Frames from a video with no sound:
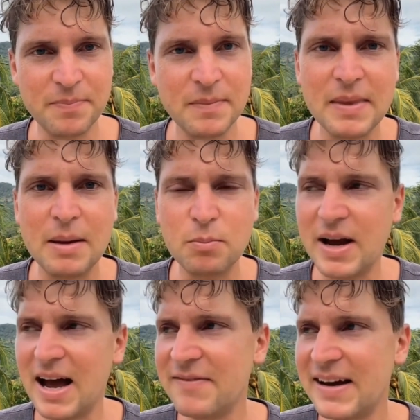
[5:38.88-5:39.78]
Then we
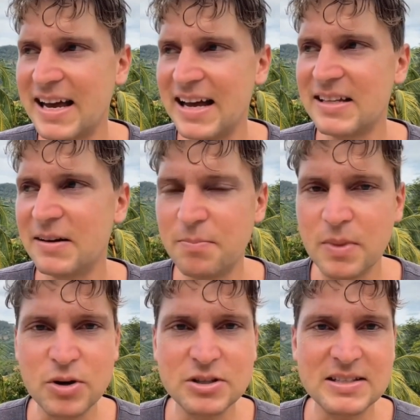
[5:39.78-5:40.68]
have the Canton of
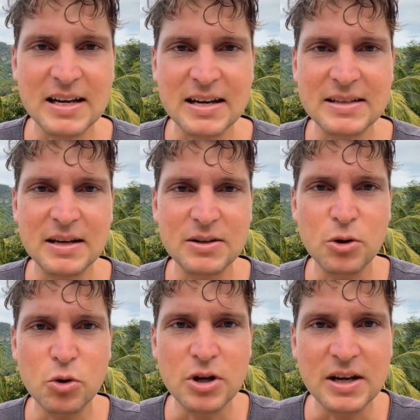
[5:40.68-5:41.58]
Bern saying that they're
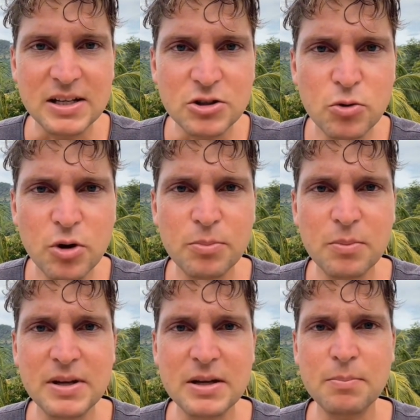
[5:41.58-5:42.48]
looking into
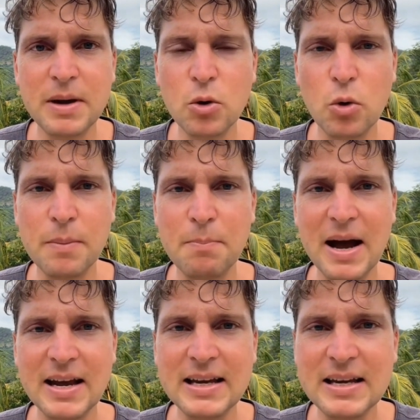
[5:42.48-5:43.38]
implementing Bitcoin
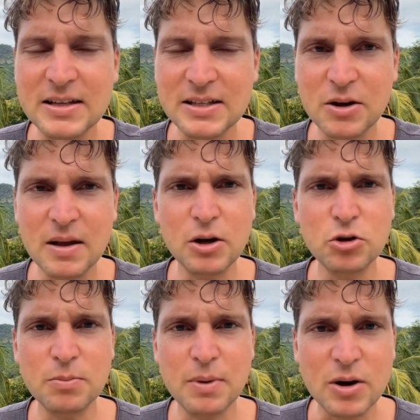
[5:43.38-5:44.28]
mining into their
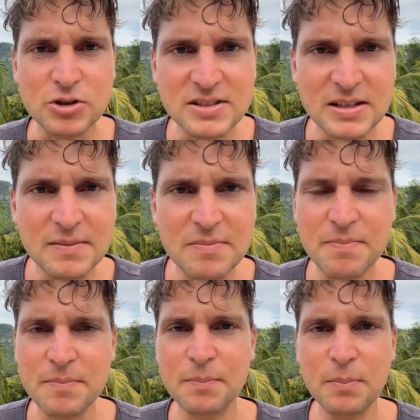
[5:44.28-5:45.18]
energy policy.
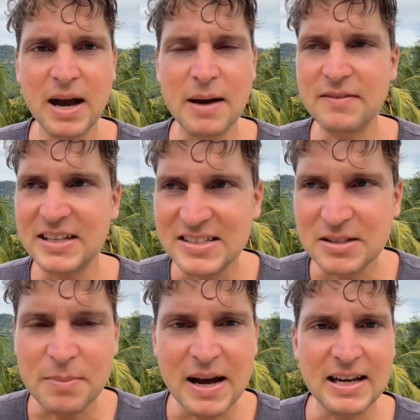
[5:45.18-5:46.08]
We have
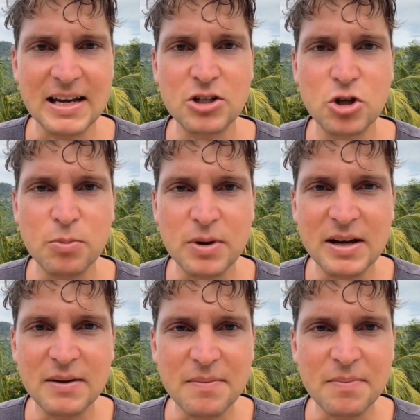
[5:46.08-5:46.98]
DZ Bank in
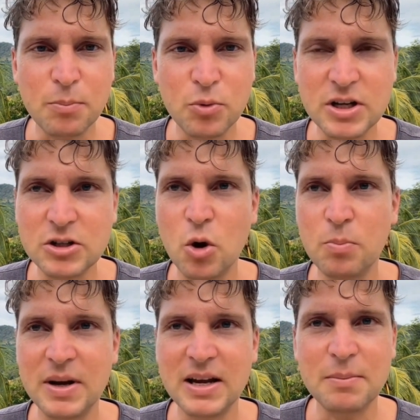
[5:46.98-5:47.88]
Germany, which is
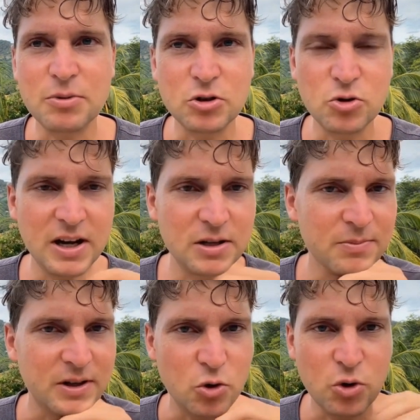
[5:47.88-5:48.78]
opening up to trading
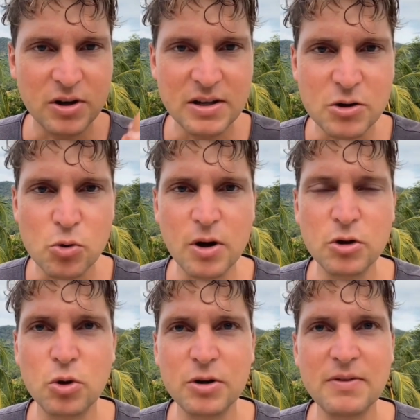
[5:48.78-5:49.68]
Bitcoin in
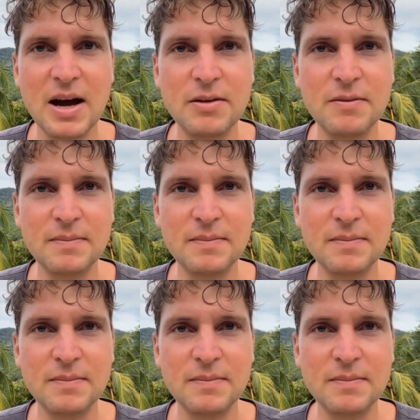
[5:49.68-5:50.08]
2025.